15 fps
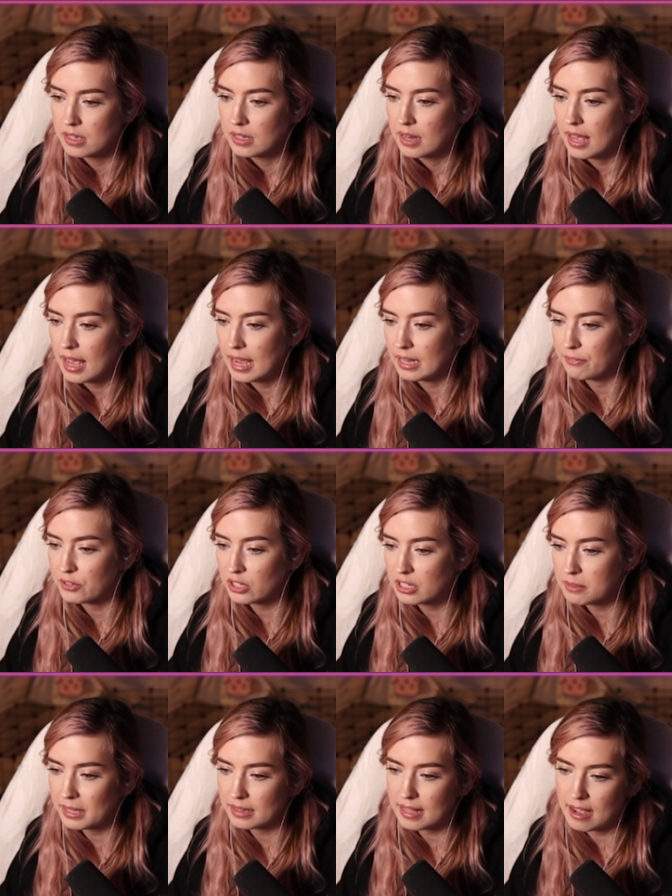And if you're going to
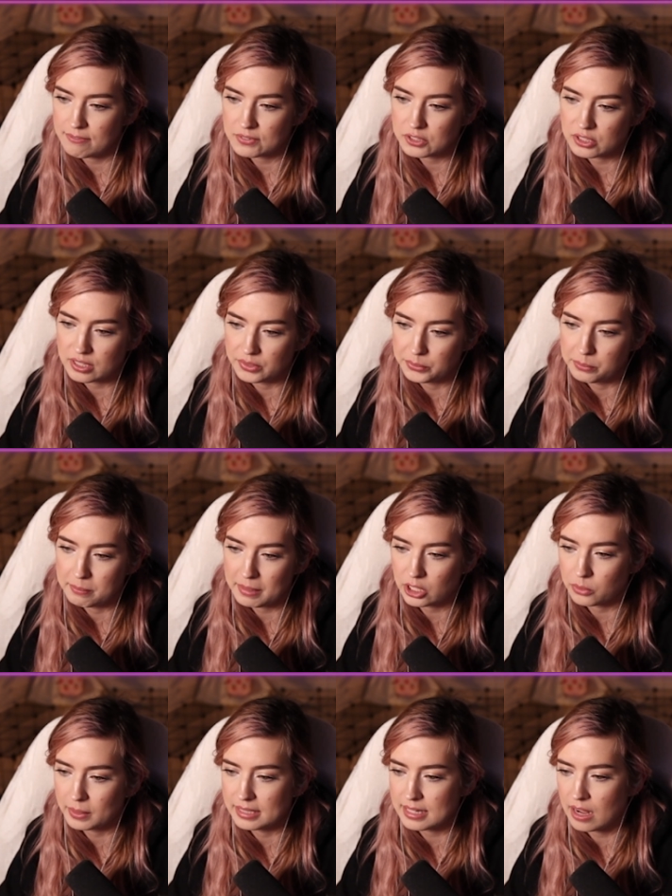make the effort to make your
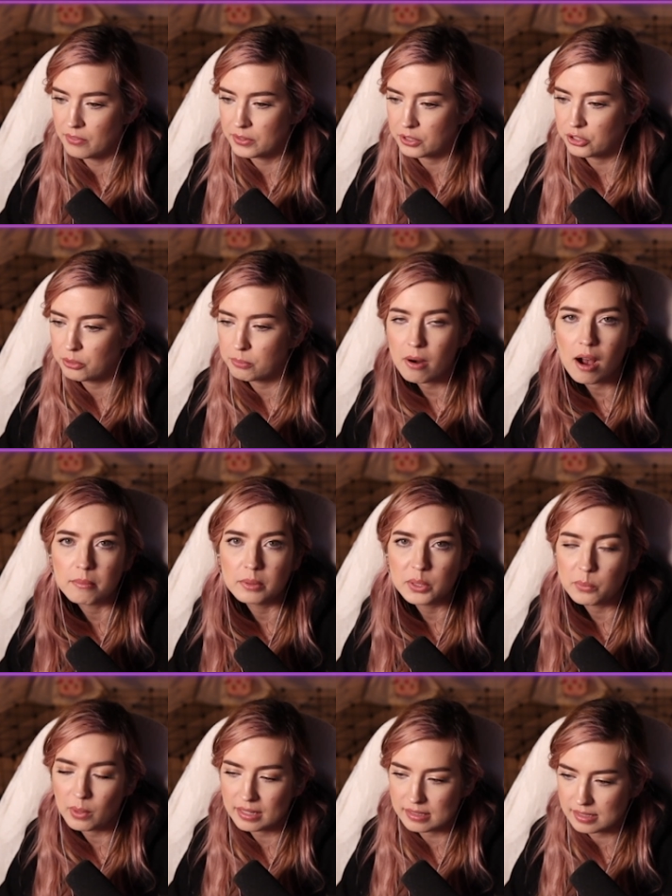way down there, you probably
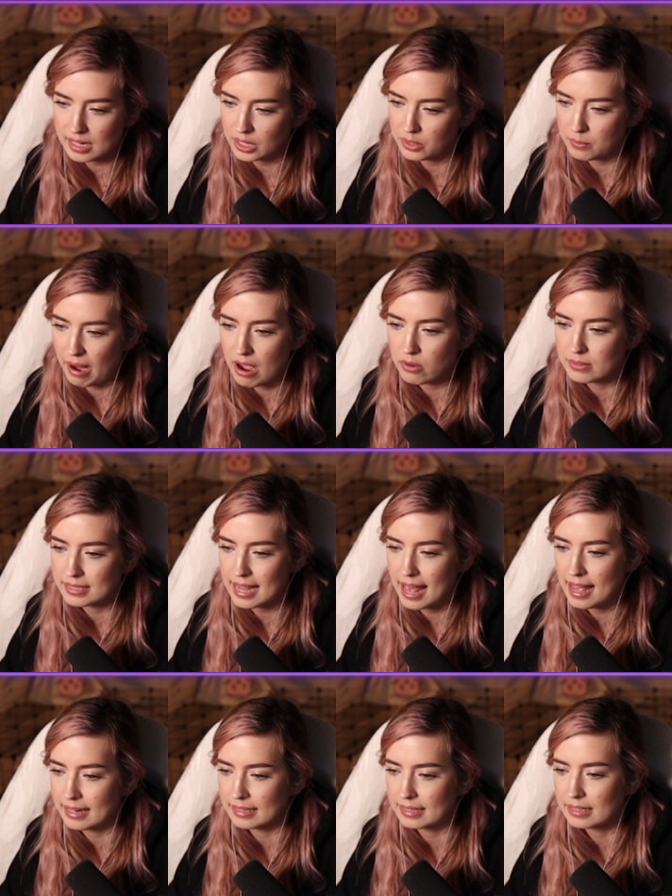want to stay around
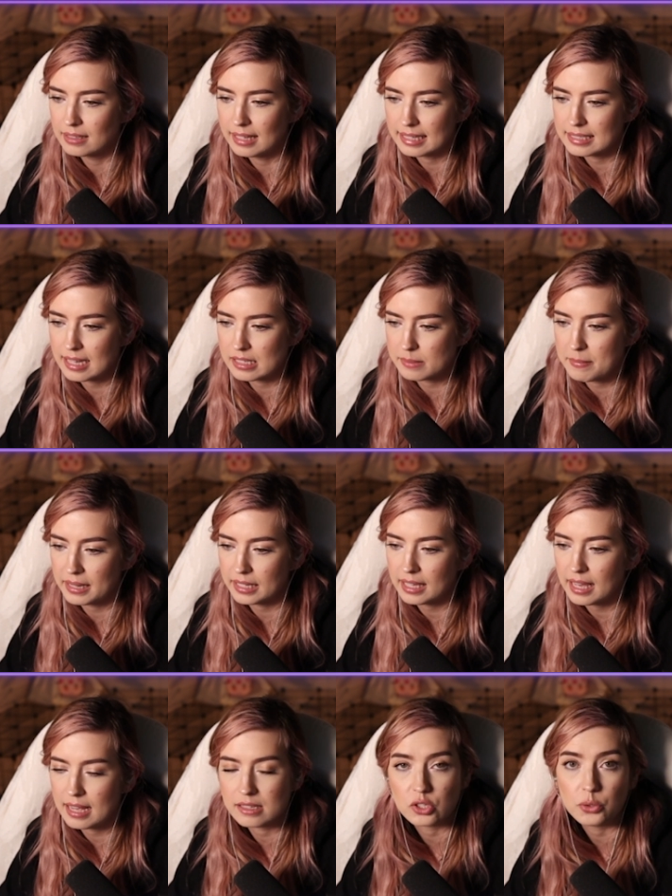and collect as many
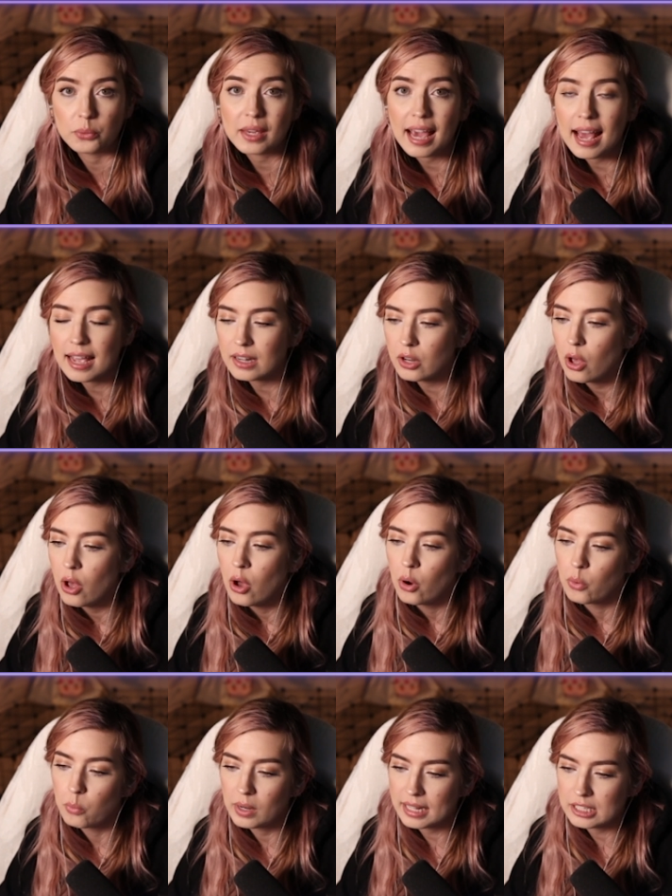as you can.
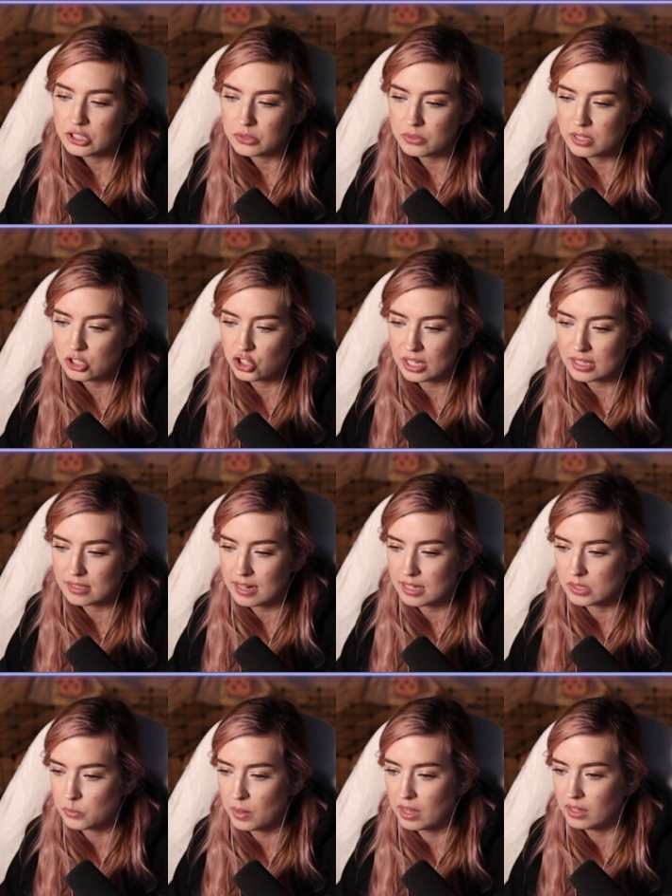What I do suggest
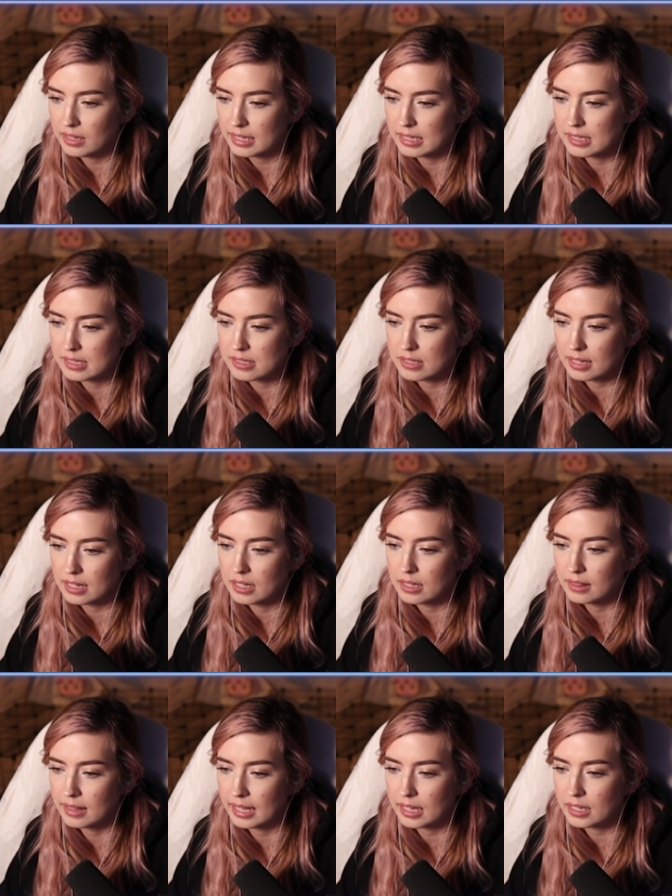as well is,
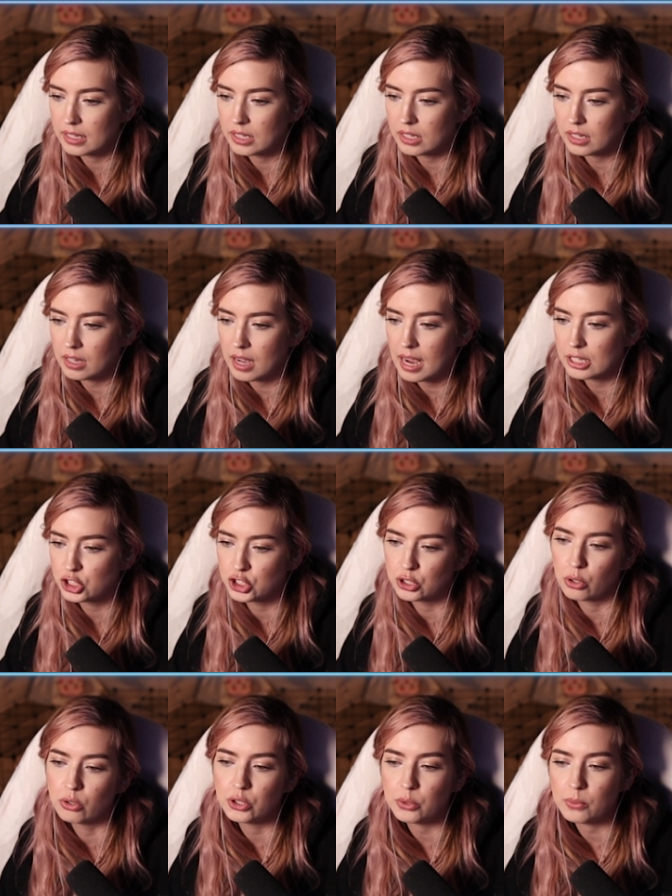like I
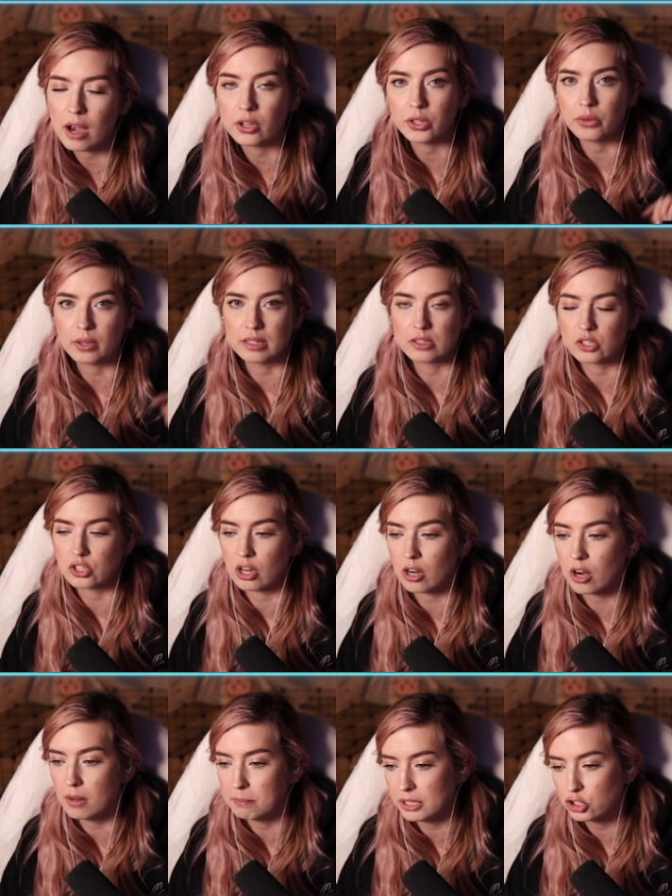showed you how you can start
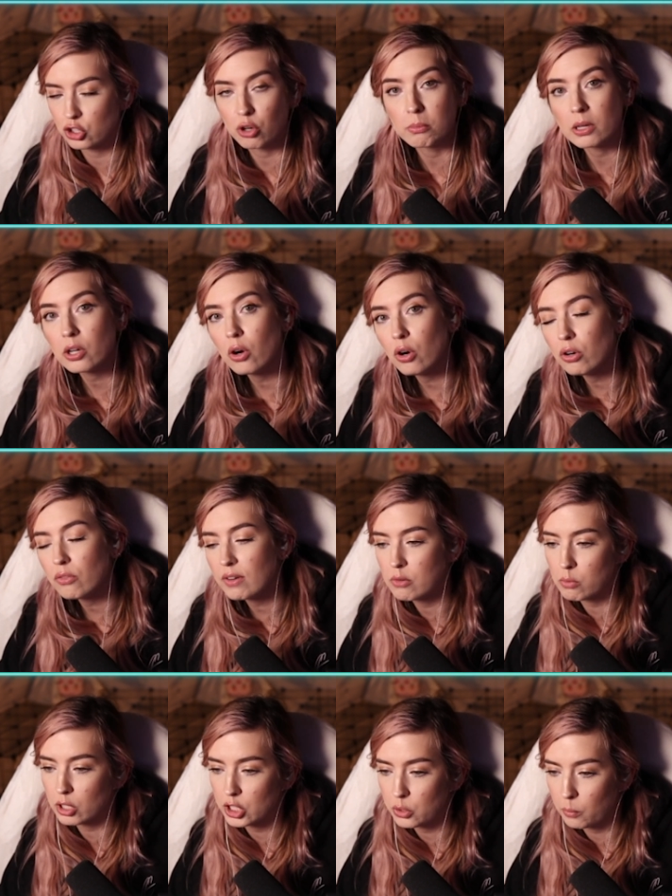on Beachcomber Cove and
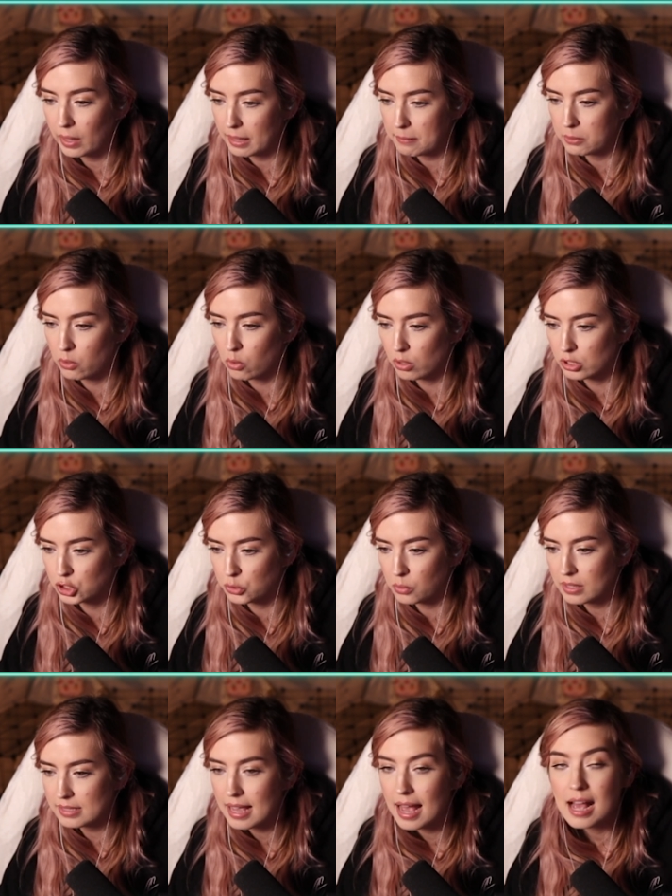work your way up Coral
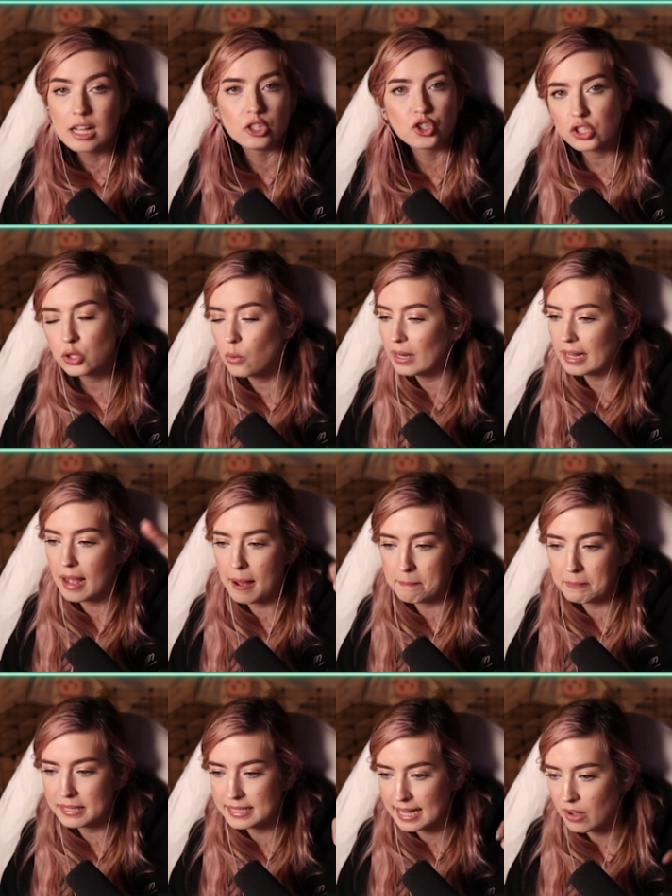Shores, just going up
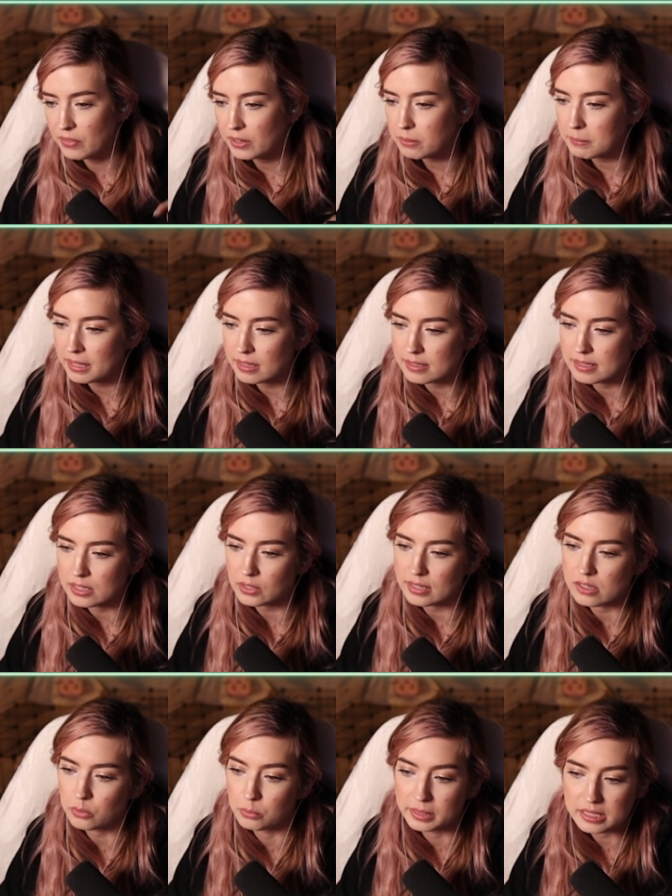and down there, because there is
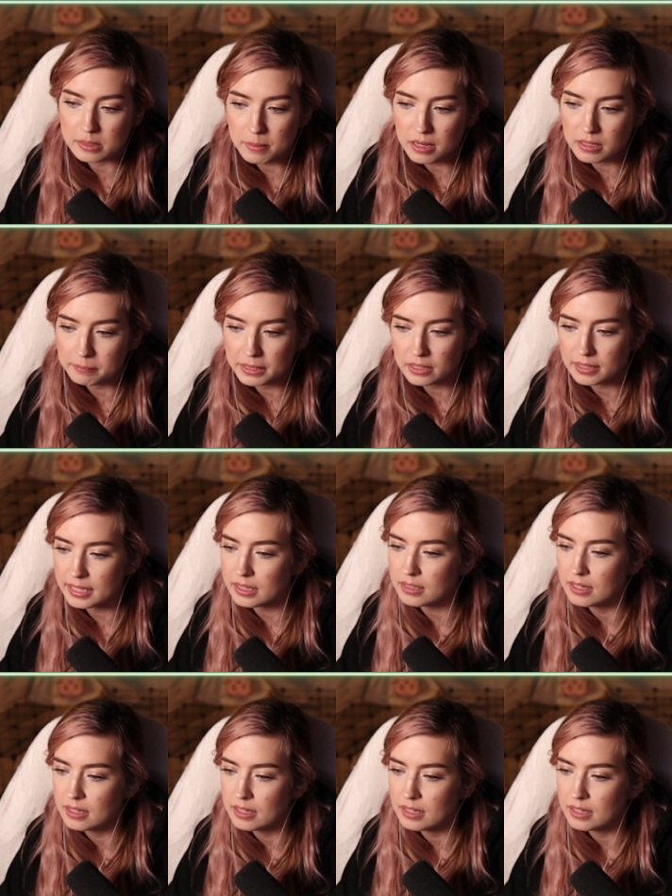a respawn period